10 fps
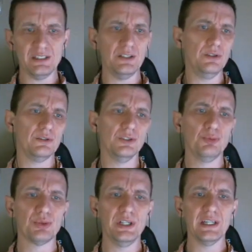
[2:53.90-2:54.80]
to use
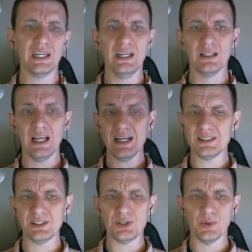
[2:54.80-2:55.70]
loop rig in a lot of
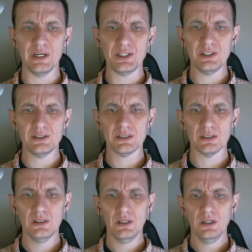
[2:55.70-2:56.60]
situations.
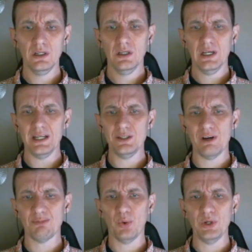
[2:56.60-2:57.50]
I do
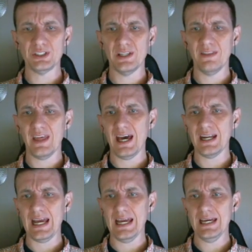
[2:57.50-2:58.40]
have points in that
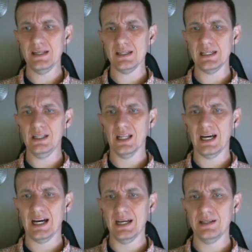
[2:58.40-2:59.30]
and
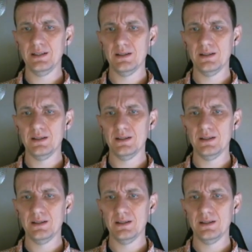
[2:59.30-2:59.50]
inline.